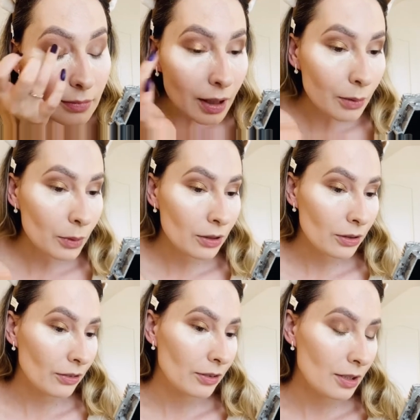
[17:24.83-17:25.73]
I wonder
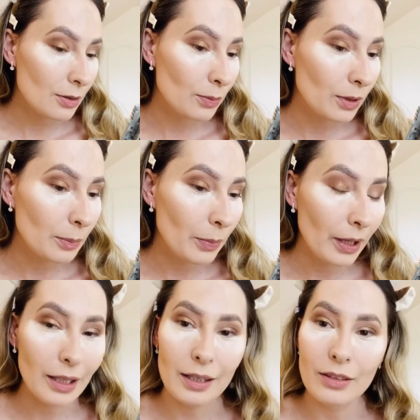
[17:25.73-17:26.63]
if this would
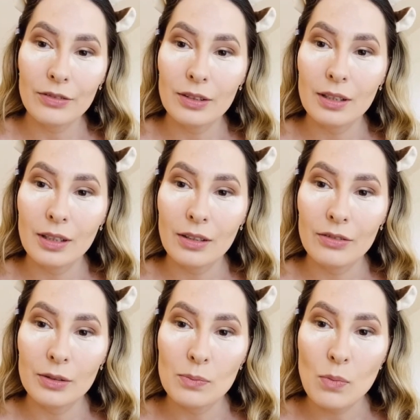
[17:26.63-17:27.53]
apply
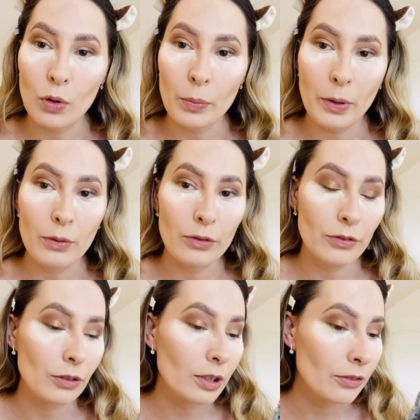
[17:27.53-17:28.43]
even more
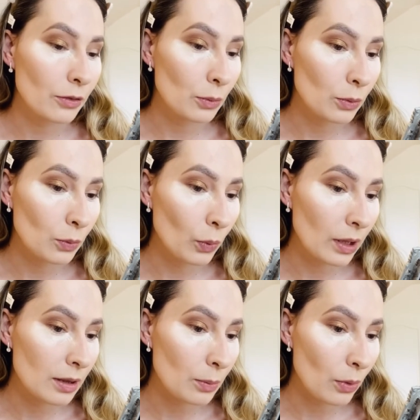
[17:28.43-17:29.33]
powerful if you would
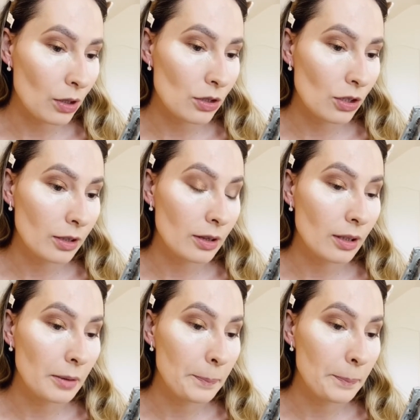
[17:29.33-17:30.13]
wet the brush and